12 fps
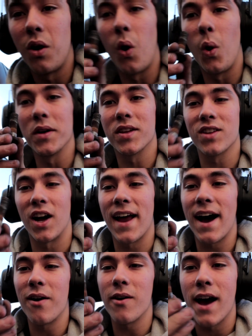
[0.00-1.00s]
Old stud
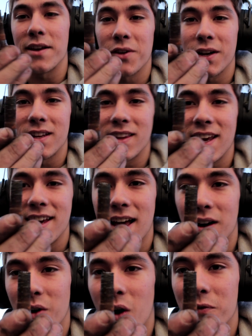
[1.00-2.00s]
out, as you can see. I
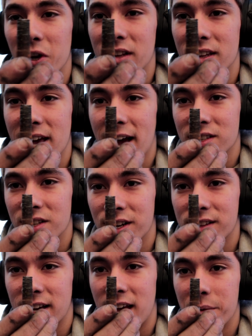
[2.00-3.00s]
don't know if you can see actually,
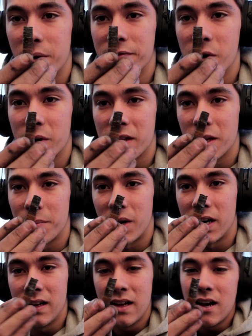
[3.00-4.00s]
because I can't really focus it,
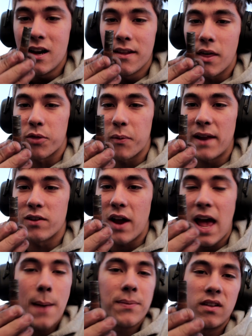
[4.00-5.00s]
but the threads are
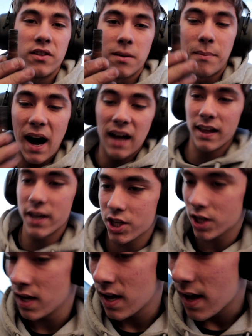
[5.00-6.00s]
absolutely
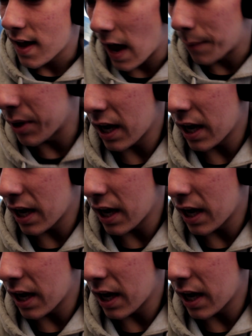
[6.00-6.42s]
demolished, and we